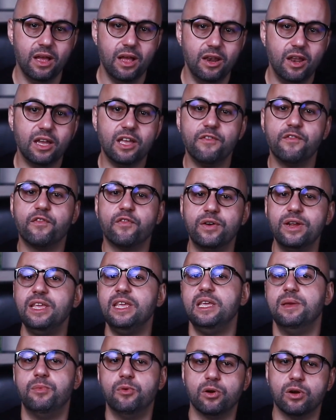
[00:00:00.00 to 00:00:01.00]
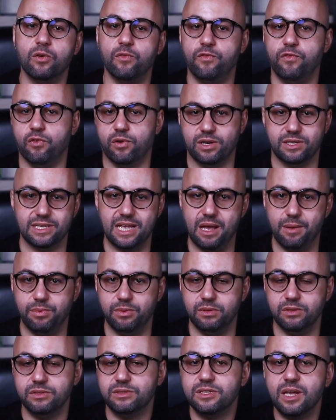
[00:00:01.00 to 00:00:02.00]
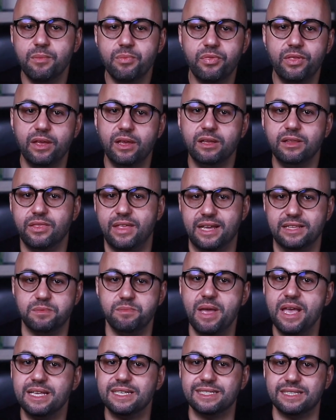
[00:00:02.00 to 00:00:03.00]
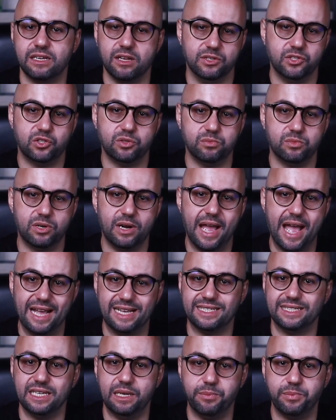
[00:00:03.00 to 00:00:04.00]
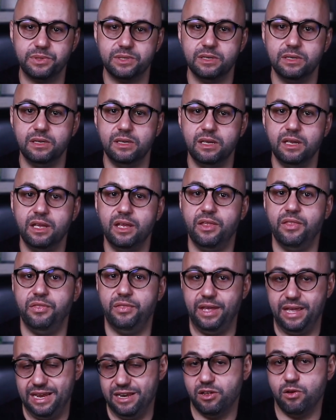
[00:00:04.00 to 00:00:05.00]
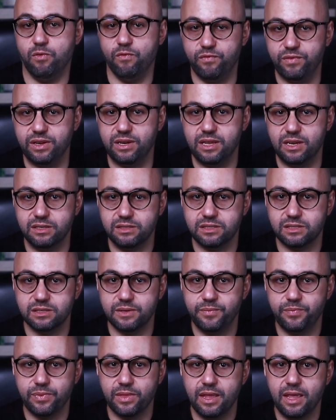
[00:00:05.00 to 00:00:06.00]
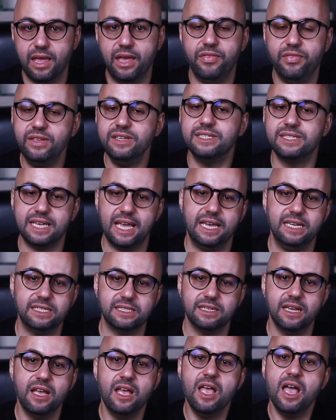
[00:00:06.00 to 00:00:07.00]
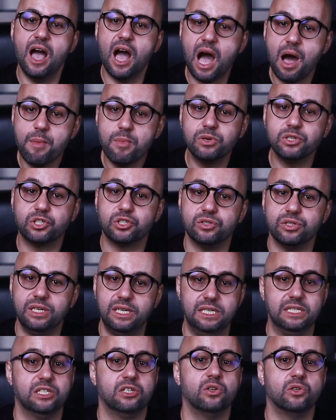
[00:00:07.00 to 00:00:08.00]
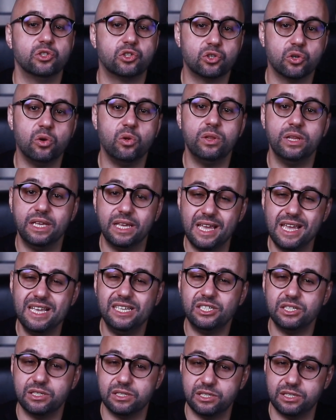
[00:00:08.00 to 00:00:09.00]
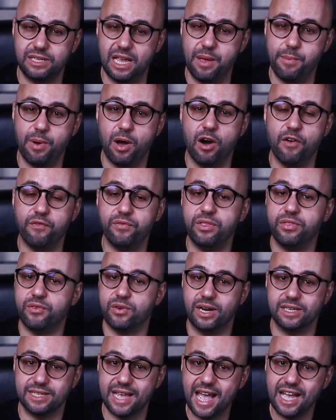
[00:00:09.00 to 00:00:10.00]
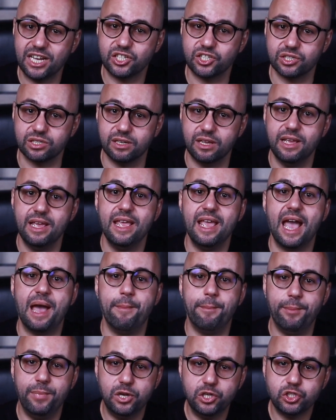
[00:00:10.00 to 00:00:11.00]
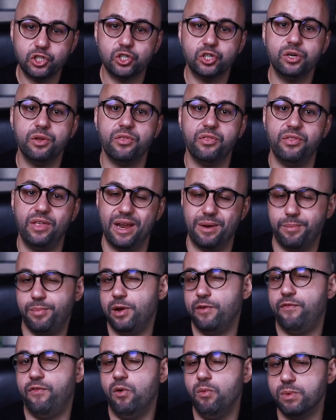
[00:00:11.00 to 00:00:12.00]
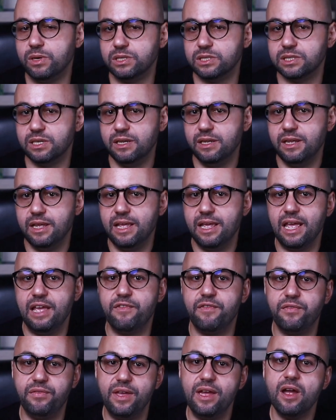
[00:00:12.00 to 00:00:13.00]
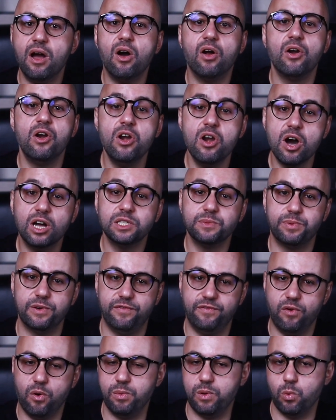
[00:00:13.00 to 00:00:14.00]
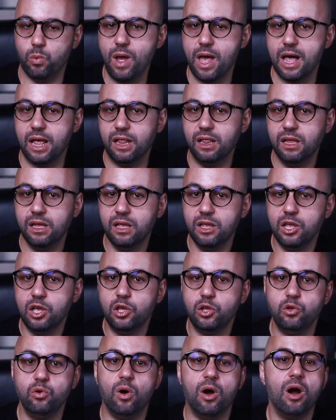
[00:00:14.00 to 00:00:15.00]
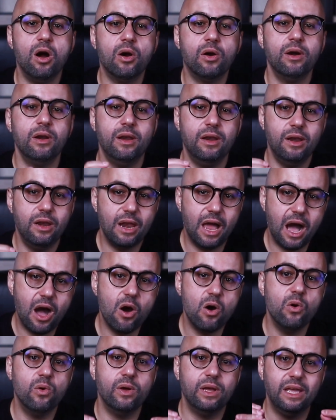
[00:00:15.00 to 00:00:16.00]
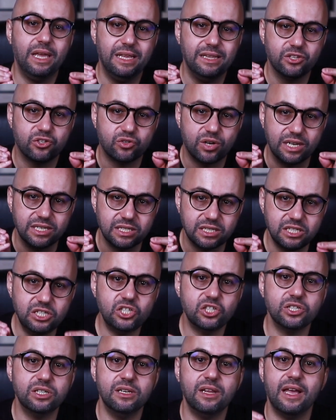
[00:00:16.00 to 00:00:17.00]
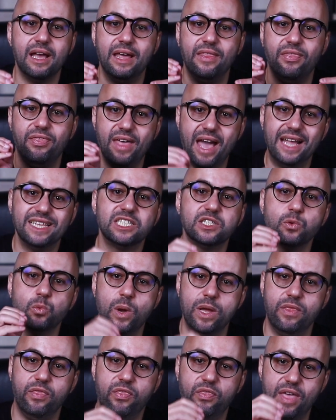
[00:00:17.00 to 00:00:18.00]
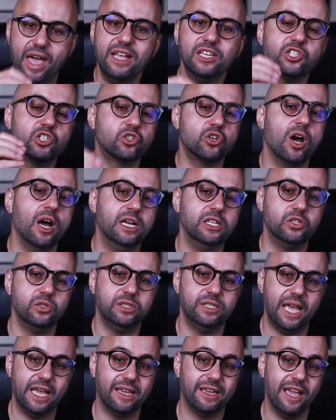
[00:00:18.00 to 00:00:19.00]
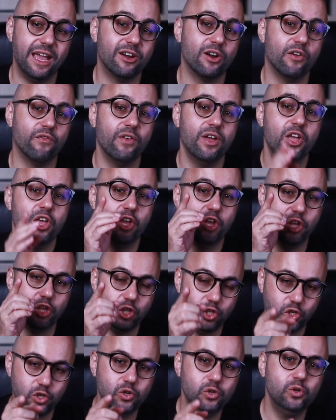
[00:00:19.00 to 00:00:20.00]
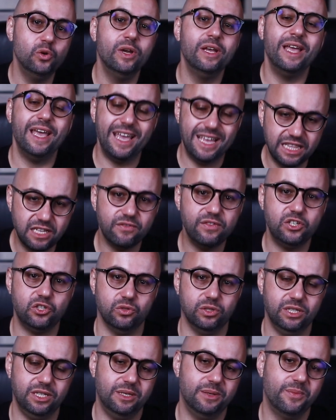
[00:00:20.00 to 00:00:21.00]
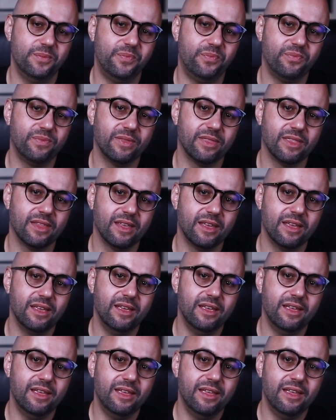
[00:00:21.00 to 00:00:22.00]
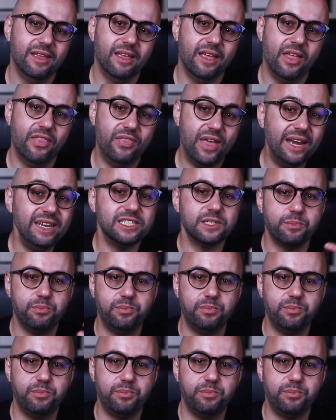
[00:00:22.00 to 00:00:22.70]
Like a free ebook, for example, something that makes the customer accept the inconvenience. In this case, Amazon is controlling each step of the transaction and measure their performance. If they are not performing well, you are now in transition, and that's when they try to take care of you individually. That is a